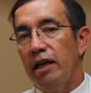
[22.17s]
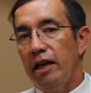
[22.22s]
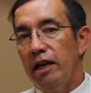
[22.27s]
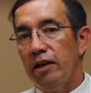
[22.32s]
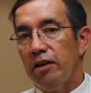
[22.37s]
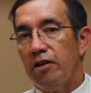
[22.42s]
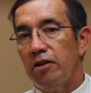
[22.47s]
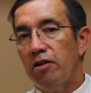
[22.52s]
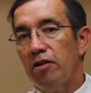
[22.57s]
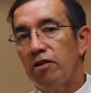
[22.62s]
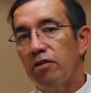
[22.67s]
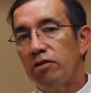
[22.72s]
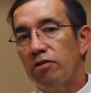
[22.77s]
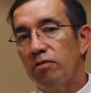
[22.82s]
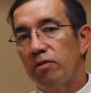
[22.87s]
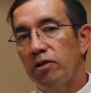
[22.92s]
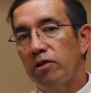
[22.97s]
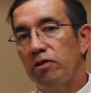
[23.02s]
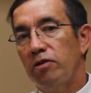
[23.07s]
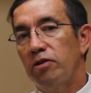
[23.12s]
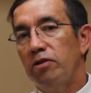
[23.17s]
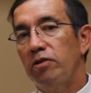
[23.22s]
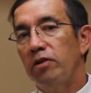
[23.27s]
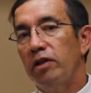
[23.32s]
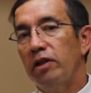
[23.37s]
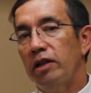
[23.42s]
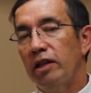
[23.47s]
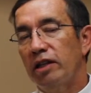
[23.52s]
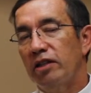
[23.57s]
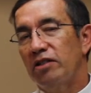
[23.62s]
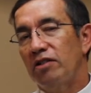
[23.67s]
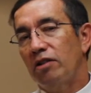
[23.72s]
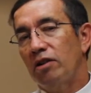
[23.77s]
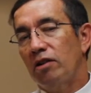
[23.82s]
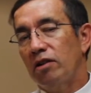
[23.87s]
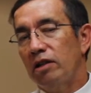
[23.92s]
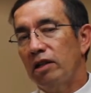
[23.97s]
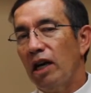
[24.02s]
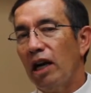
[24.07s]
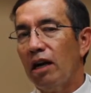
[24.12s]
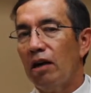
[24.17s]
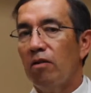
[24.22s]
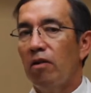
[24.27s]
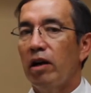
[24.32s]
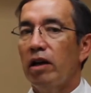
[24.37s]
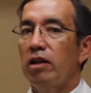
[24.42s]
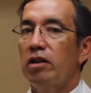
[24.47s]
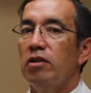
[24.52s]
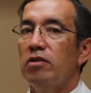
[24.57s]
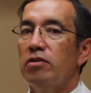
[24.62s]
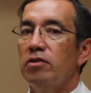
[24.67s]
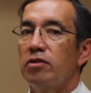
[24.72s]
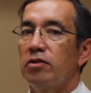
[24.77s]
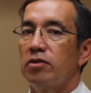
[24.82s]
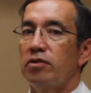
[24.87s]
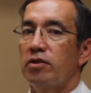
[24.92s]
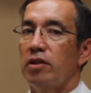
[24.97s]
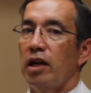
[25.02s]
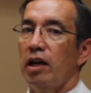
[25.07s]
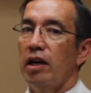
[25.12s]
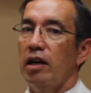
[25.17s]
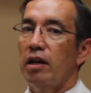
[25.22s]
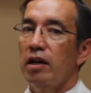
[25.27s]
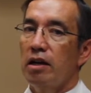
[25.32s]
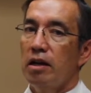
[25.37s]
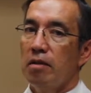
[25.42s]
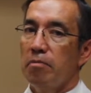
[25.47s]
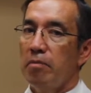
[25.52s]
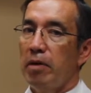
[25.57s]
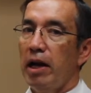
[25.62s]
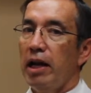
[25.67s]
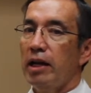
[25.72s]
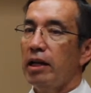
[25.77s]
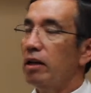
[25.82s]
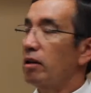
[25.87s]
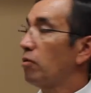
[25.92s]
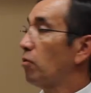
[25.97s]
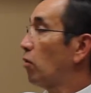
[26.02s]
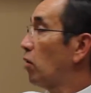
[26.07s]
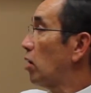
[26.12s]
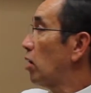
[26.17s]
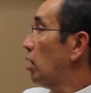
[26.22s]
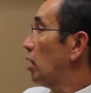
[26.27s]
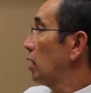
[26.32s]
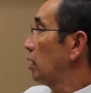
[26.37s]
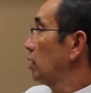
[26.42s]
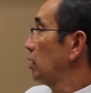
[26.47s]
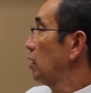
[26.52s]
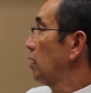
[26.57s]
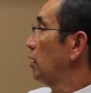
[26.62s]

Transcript: It occurs when you're doing things you're not quite used to, say painting a wall